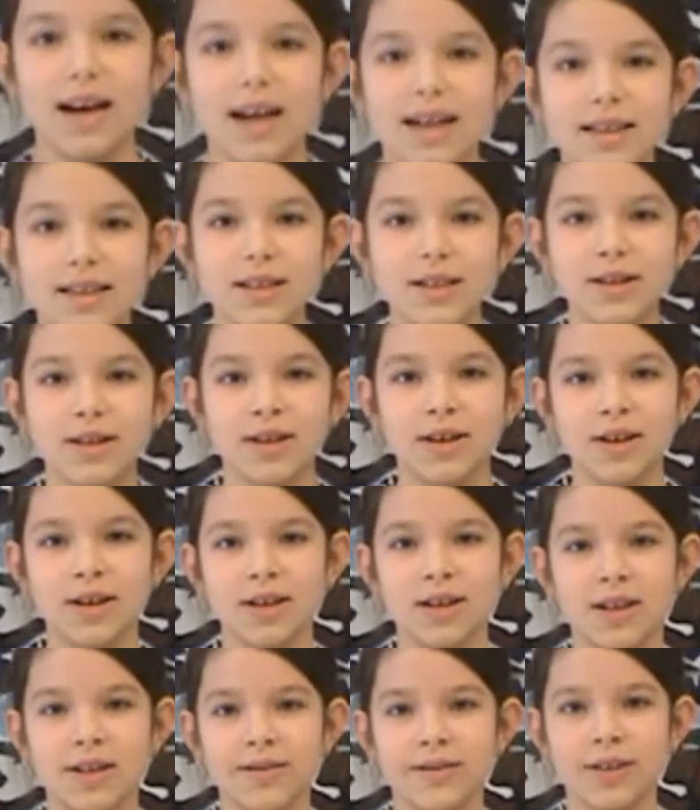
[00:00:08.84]
As a girl,
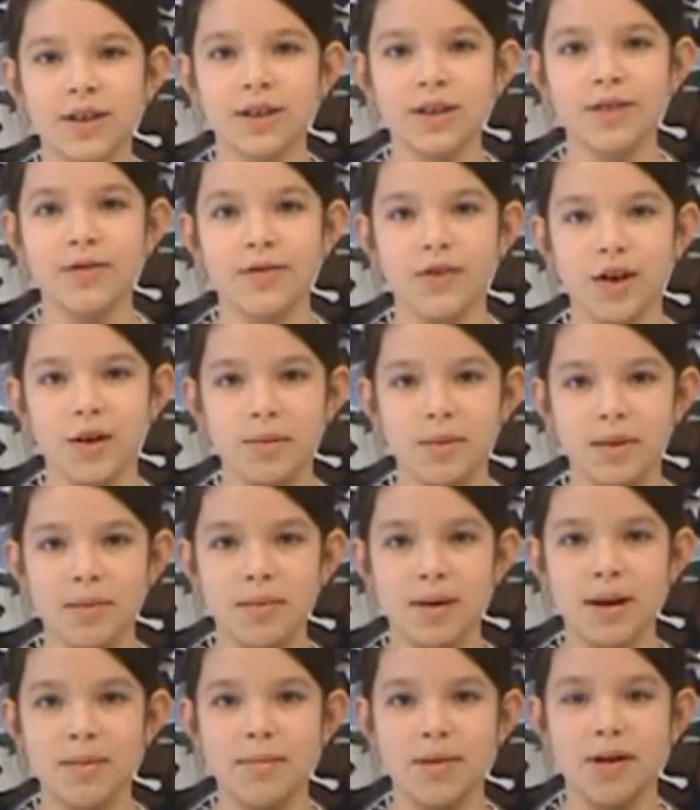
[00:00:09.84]
I lived on a farm with
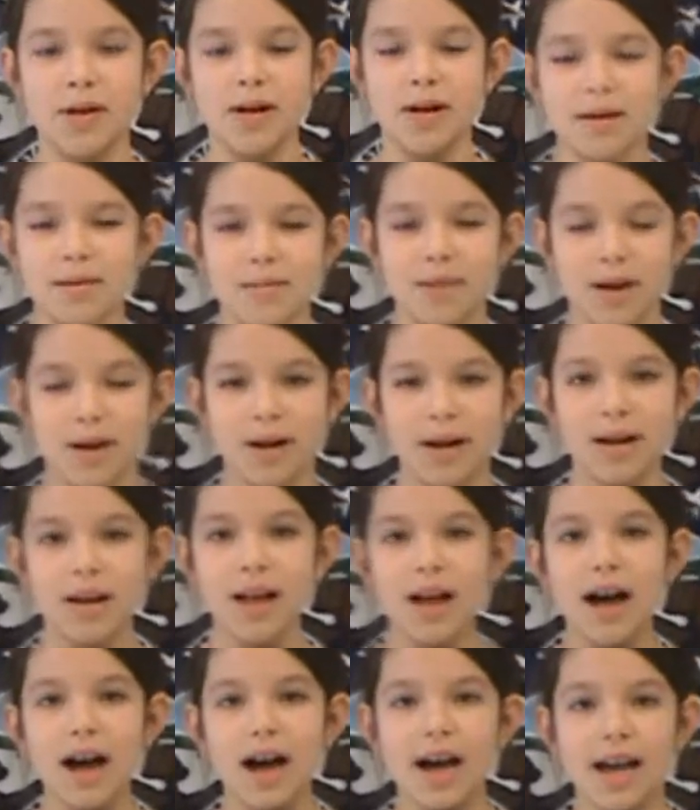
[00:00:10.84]
my mom and pa.
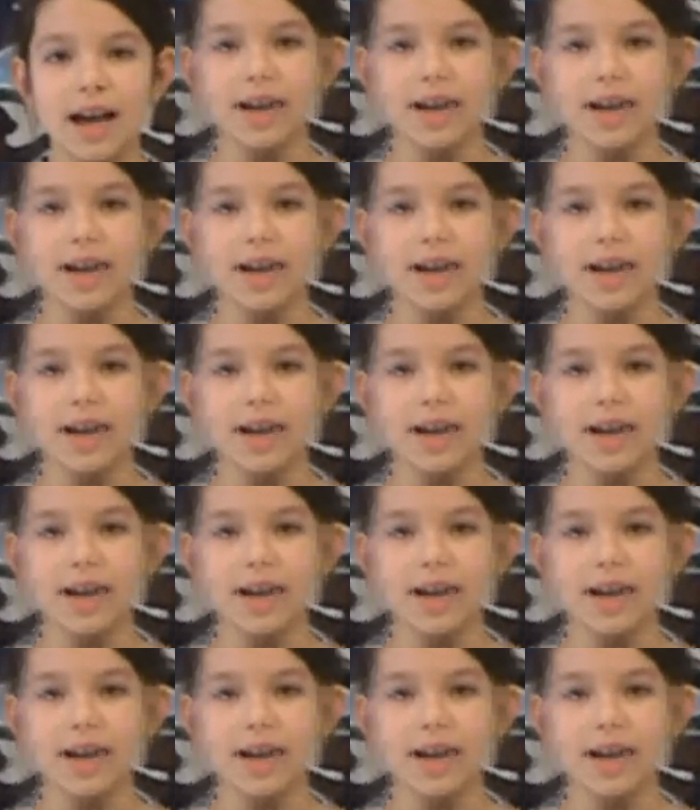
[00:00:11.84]
I